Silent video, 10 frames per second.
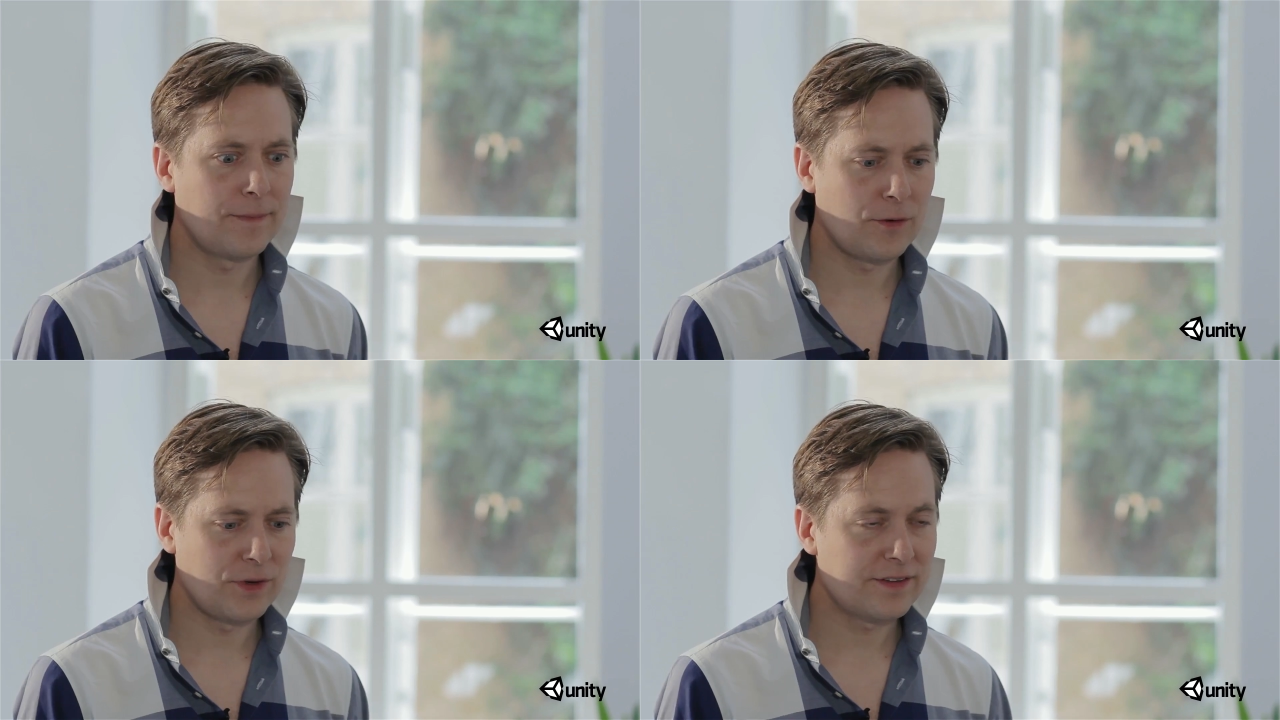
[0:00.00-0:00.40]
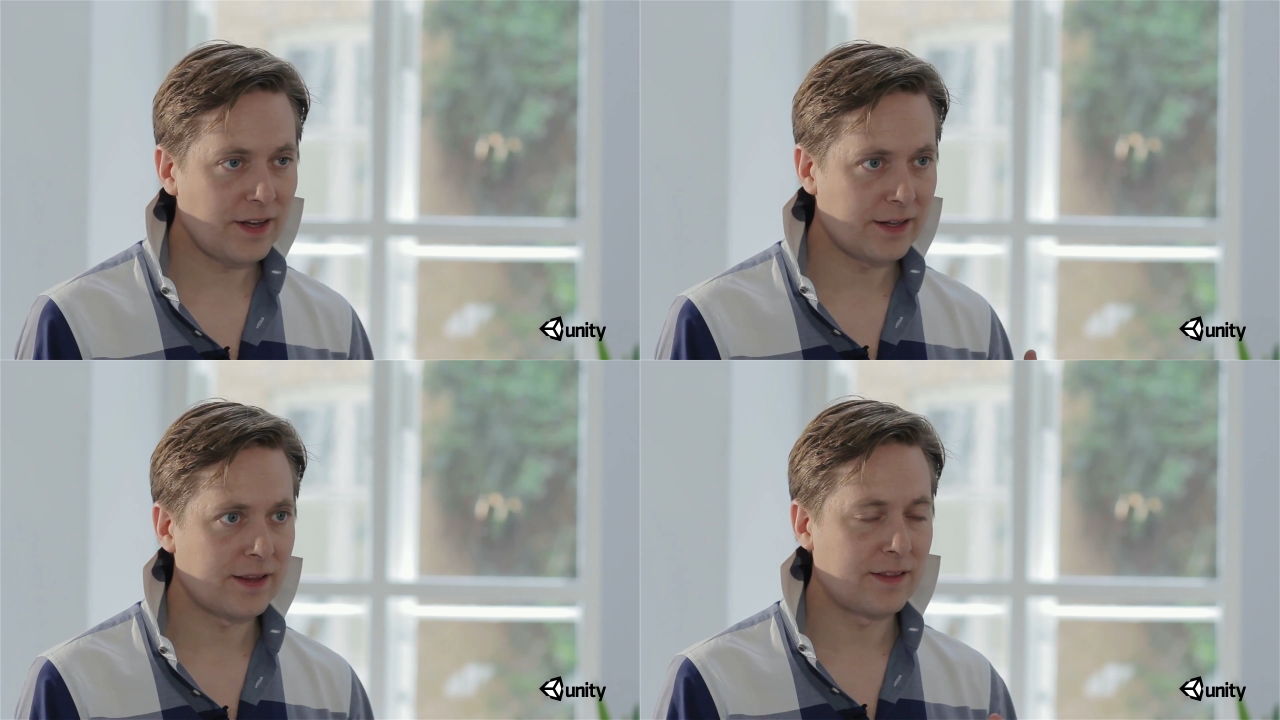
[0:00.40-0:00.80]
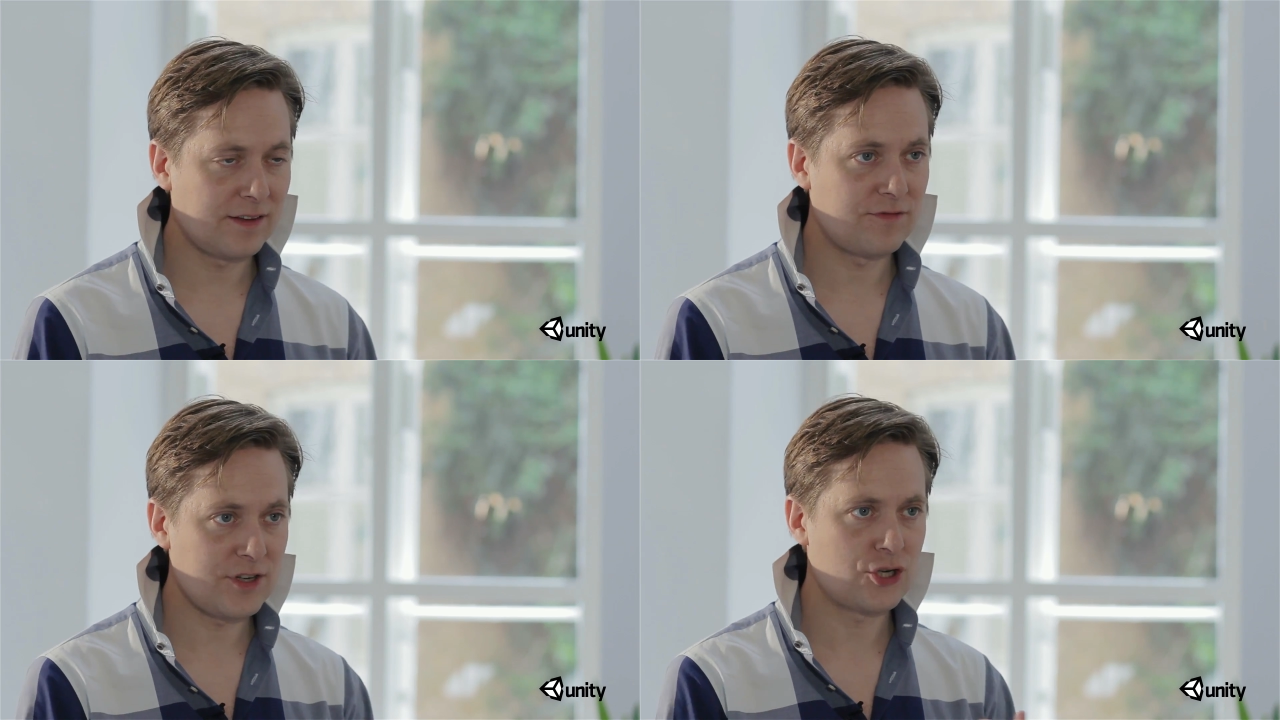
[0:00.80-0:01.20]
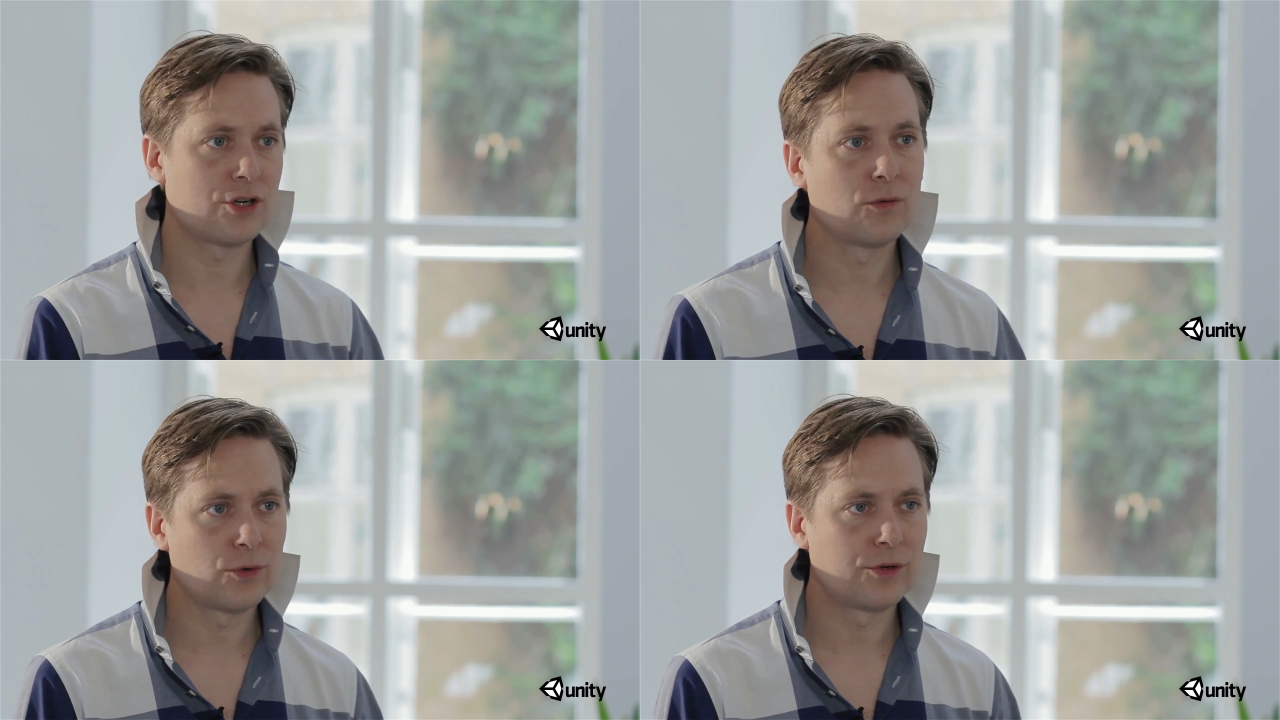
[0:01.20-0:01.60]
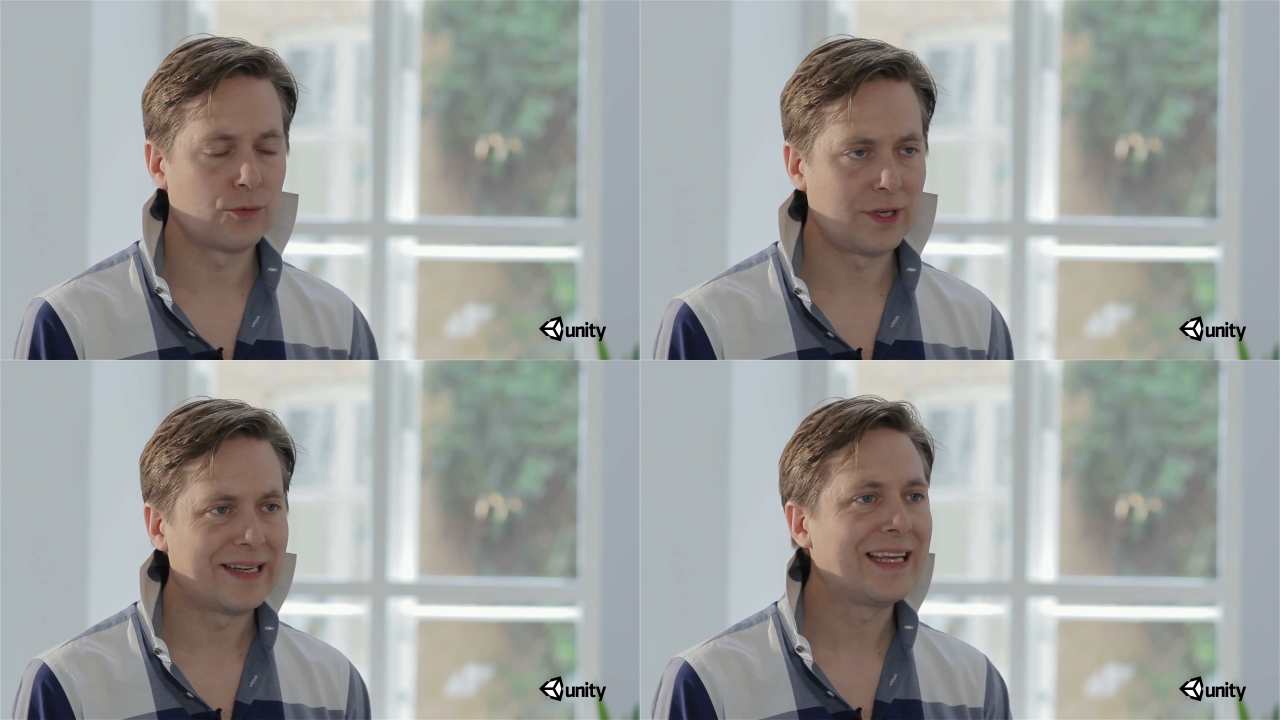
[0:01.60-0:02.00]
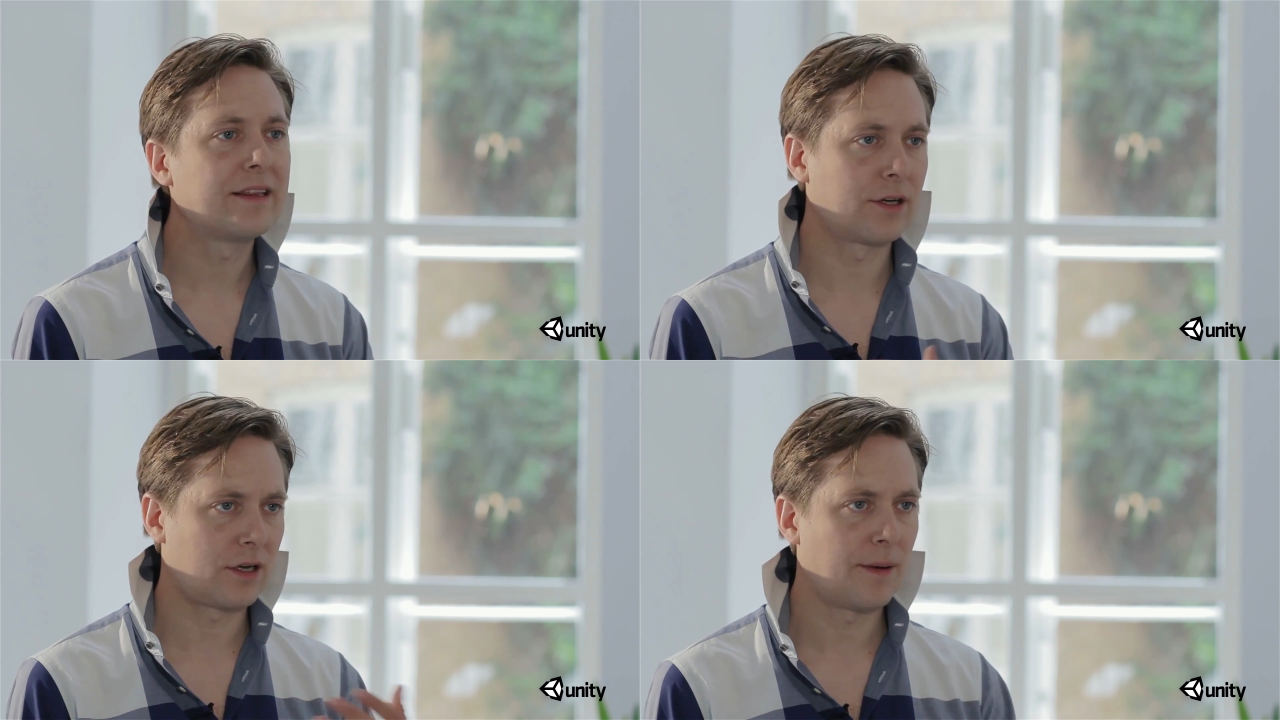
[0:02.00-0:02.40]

And we decided that this vision would, would lead the